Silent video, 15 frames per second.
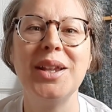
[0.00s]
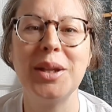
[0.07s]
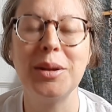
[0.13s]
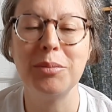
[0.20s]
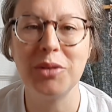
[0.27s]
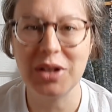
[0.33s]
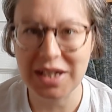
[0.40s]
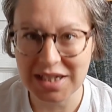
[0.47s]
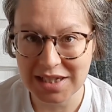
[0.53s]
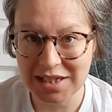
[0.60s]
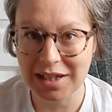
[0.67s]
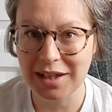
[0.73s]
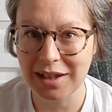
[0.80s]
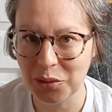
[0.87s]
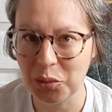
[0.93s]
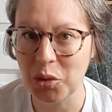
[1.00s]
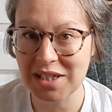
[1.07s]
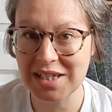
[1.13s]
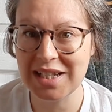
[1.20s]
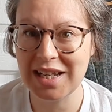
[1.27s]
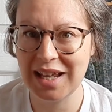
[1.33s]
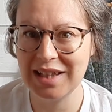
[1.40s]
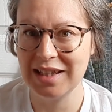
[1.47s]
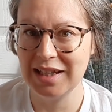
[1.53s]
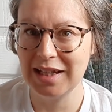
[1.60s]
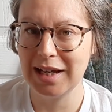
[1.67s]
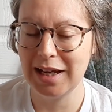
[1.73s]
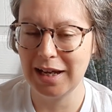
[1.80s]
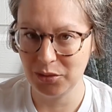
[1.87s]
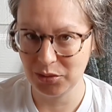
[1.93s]
The money still wasn't in the
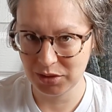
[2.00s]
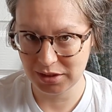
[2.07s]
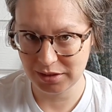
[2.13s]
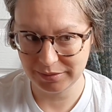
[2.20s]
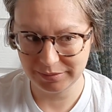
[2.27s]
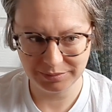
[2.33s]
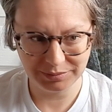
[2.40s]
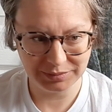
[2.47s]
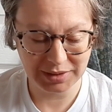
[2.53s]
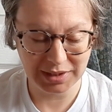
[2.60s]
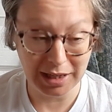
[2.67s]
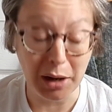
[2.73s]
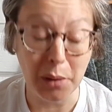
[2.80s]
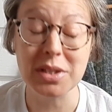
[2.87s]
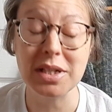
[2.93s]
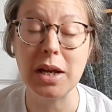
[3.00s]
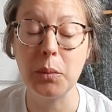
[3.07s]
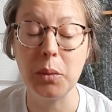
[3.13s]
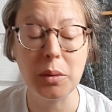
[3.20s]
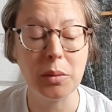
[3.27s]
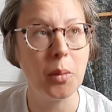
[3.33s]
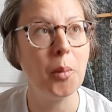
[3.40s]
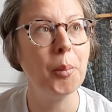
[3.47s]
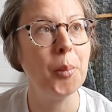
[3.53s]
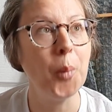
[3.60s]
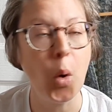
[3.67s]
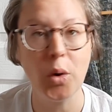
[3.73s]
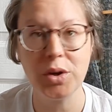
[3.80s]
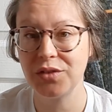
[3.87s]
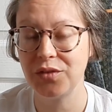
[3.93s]
account, and we were
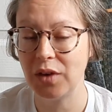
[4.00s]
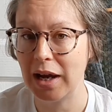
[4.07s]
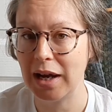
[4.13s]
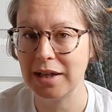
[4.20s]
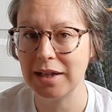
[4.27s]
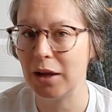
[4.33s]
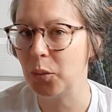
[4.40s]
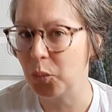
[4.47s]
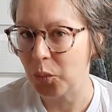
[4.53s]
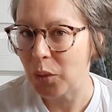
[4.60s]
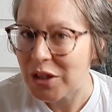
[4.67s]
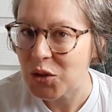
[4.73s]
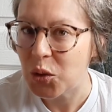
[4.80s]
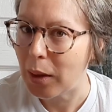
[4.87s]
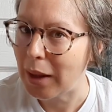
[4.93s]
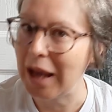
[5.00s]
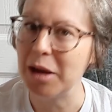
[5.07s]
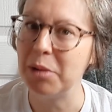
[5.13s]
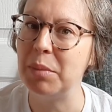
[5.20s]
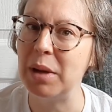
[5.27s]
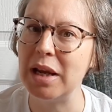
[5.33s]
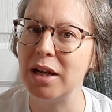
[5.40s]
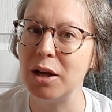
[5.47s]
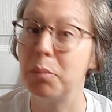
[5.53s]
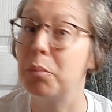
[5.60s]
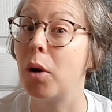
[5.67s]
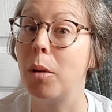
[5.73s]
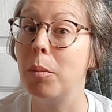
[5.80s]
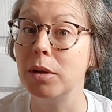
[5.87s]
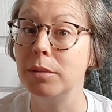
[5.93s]
mortified. Like, we don't like being a
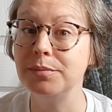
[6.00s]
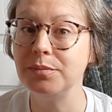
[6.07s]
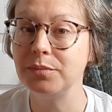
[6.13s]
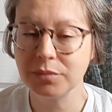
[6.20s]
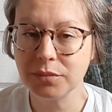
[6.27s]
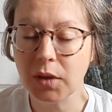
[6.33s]
problem.